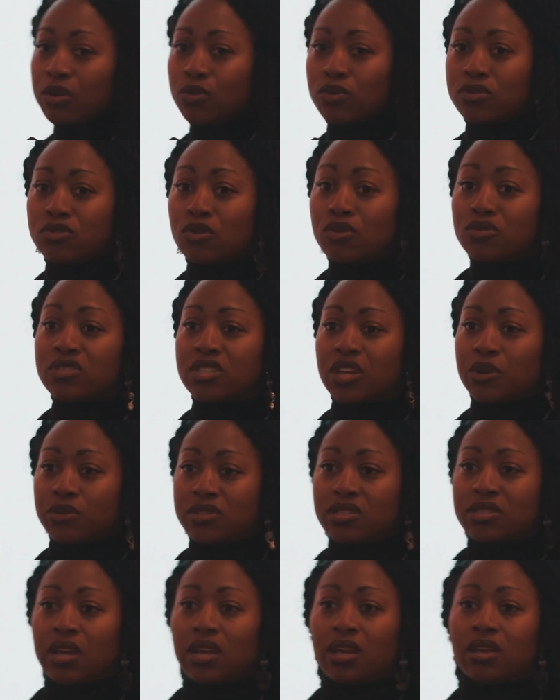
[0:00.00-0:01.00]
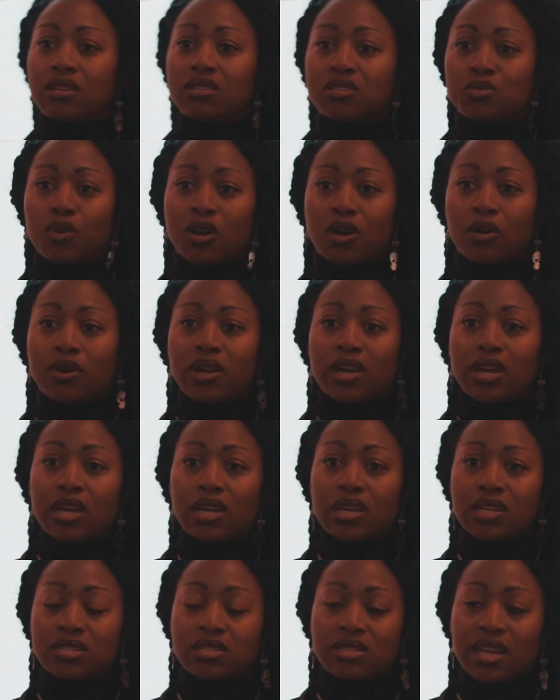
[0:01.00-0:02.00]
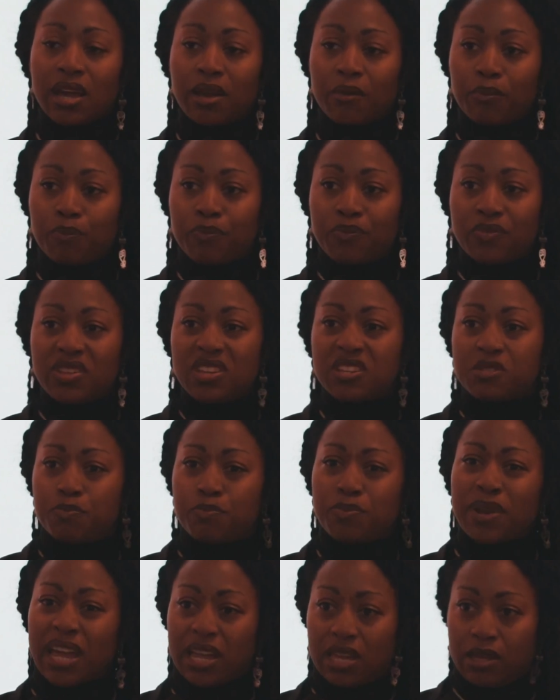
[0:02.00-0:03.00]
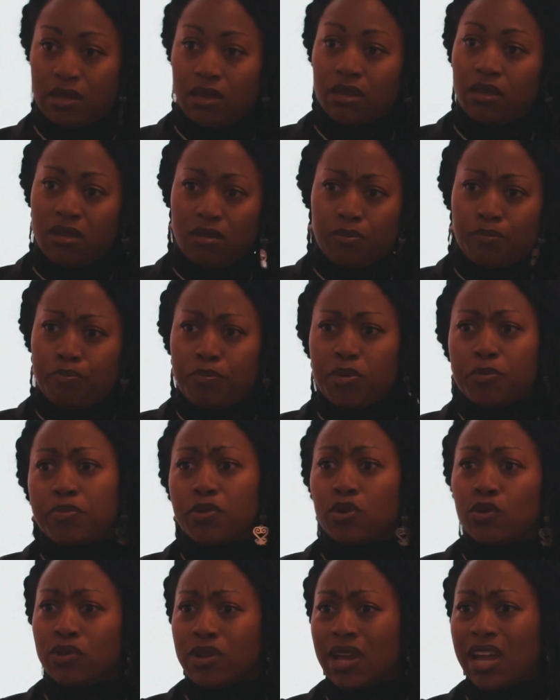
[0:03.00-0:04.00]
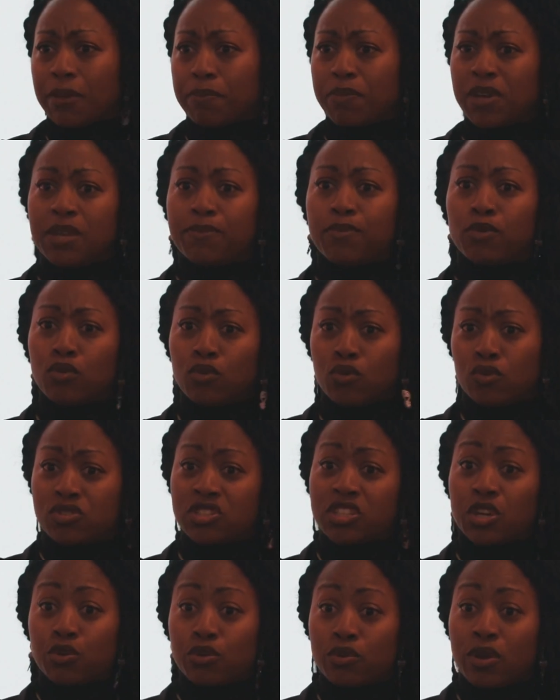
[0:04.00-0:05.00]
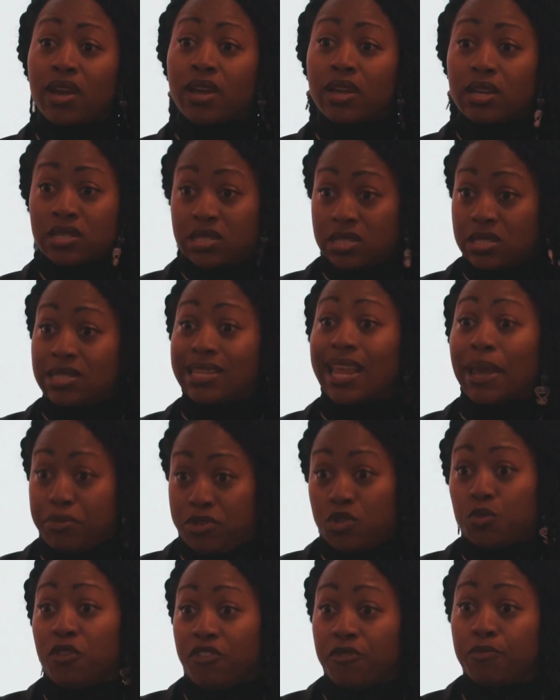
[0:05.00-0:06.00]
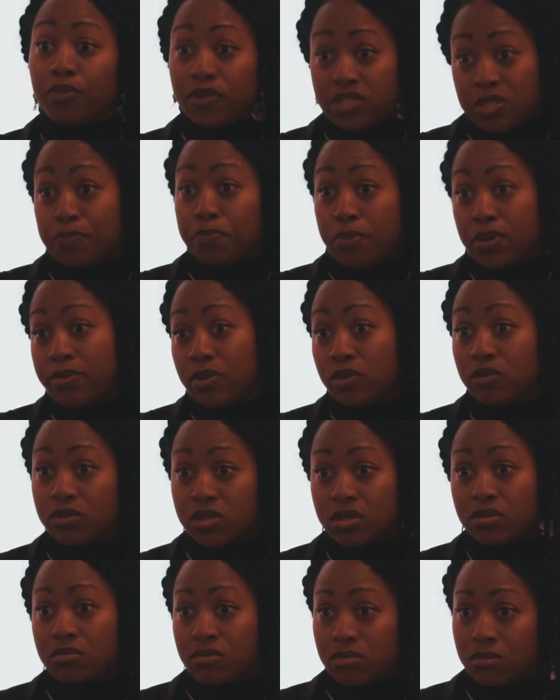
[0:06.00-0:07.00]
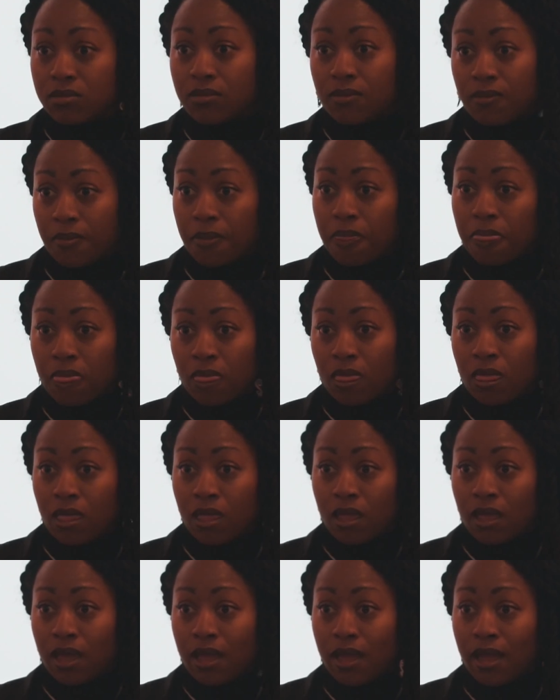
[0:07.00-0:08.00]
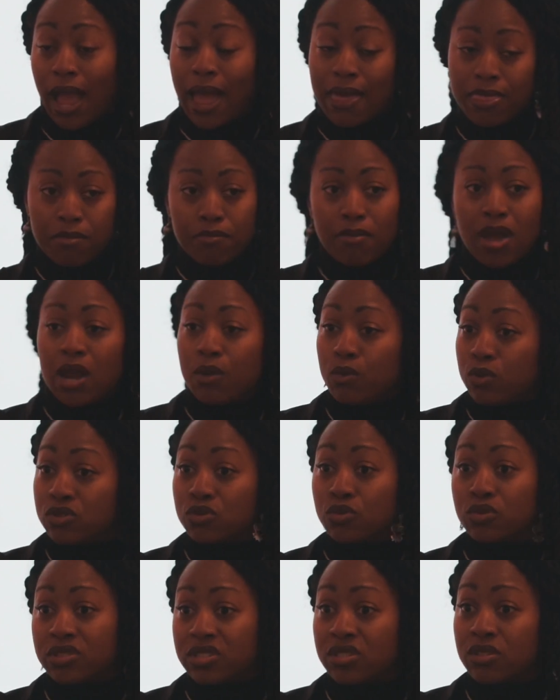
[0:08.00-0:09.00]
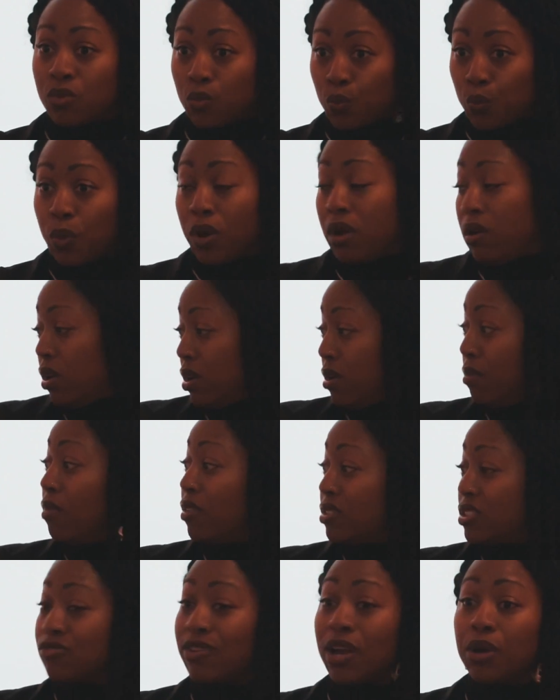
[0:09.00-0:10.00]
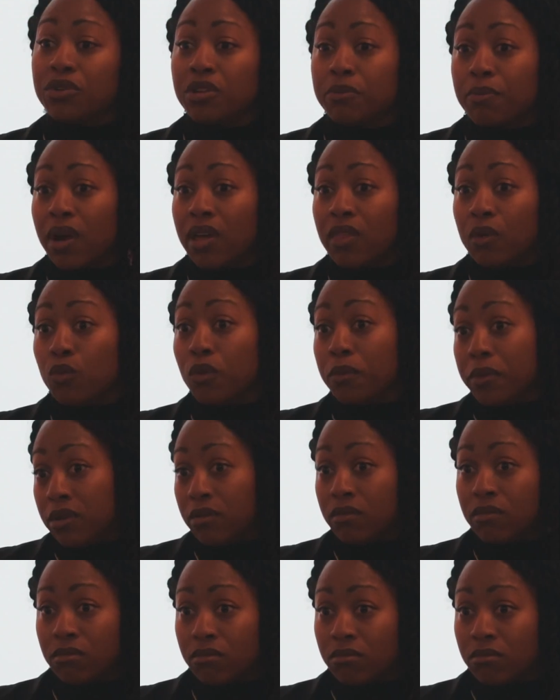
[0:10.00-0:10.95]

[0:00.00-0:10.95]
he was also saying as well is that these black baboon-like people also slept with baboons. And the man was also surrounded by the woman.